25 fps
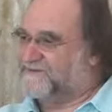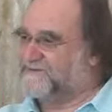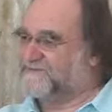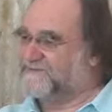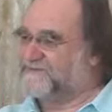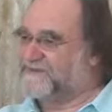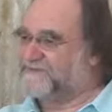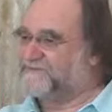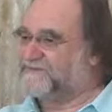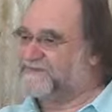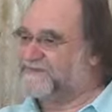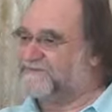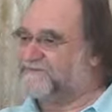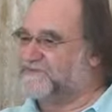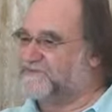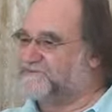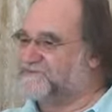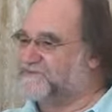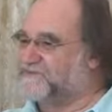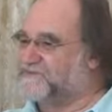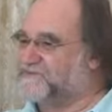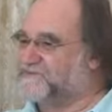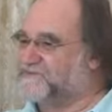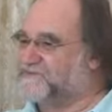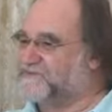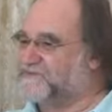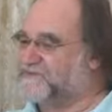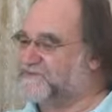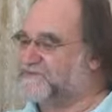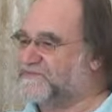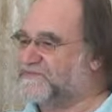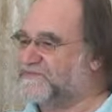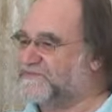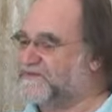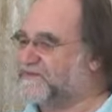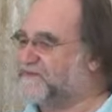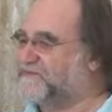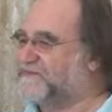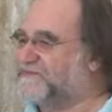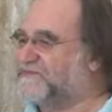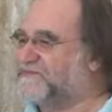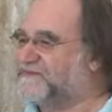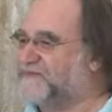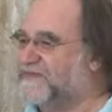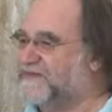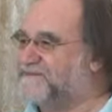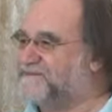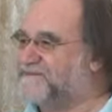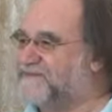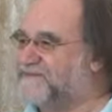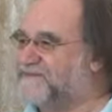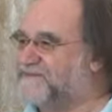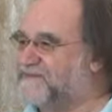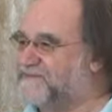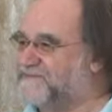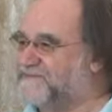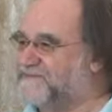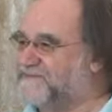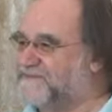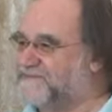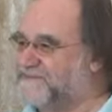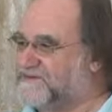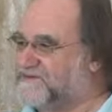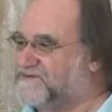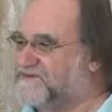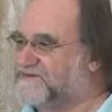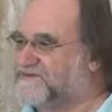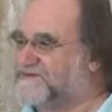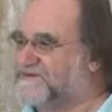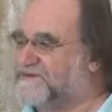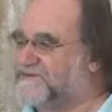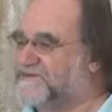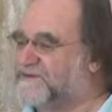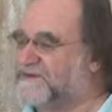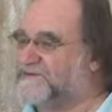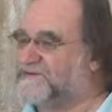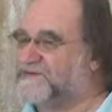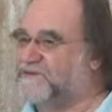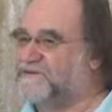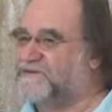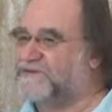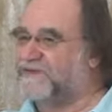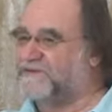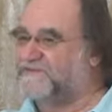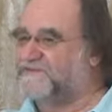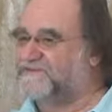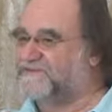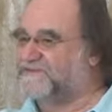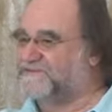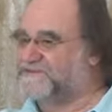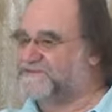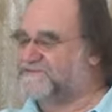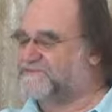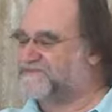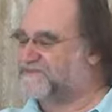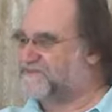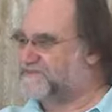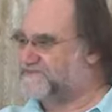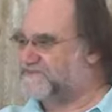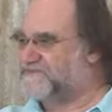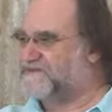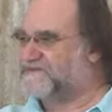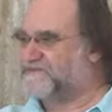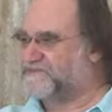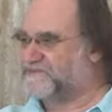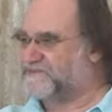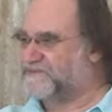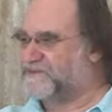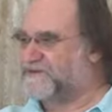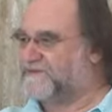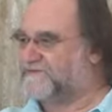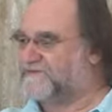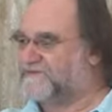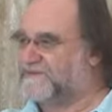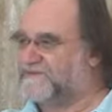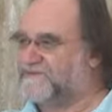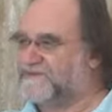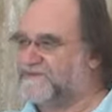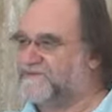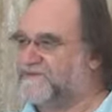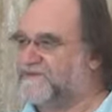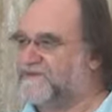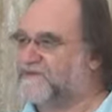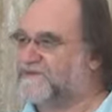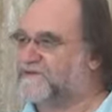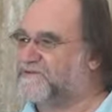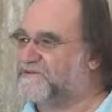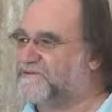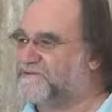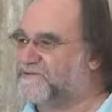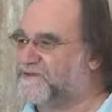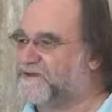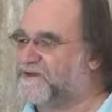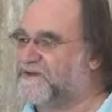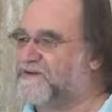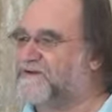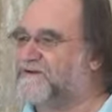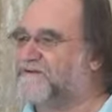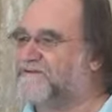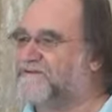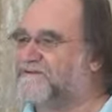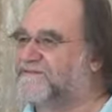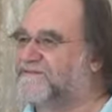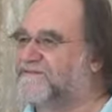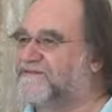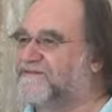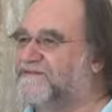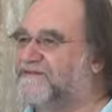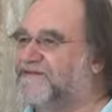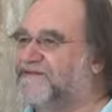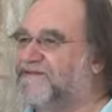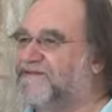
Because sometimes spiritual seekers can be very serious, so I don't get the serious ones. I think they go to Carl.